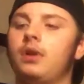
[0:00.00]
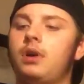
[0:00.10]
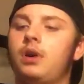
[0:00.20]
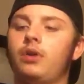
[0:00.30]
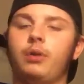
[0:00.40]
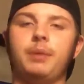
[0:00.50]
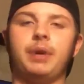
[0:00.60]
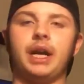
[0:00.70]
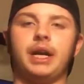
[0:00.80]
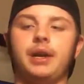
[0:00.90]
all the way
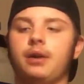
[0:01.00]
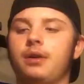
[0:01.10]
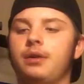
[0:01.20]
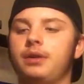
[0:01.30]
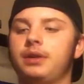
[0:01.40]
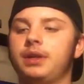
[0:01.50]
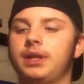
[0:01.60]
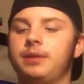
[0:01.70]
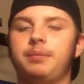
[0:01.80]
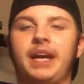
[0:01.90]
back here
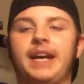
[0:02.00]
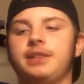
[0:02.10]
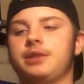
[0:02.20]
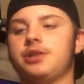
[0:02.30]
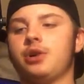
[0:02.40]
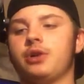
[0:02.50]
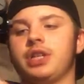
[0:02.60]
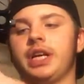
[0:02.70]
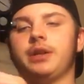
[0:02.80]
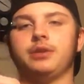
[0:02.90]
past the
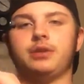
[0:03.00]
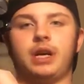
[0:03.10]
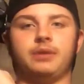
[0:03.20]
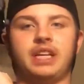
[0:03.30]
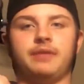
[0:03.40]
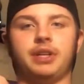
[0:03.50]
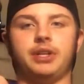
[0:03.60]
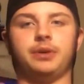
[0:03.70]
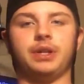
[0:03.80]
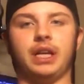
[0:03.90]
charging handle. So I was having to
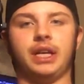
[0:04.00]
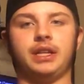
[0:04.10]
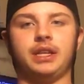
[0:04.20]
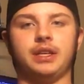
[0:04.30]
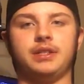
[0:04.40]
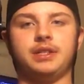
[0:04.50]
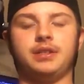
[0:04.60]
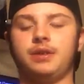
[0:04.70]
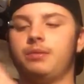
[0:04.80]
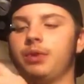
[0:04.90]
do it like
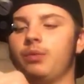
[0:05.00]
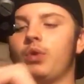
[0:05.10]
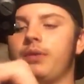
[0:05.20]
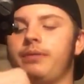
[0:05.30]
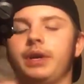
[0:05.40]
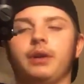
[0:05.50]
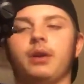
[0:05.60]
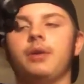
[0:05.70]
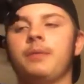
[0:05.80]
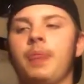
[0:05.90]
this with one
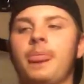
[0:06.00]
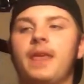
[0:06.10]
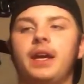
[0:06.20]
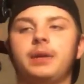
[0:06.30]
finger, and it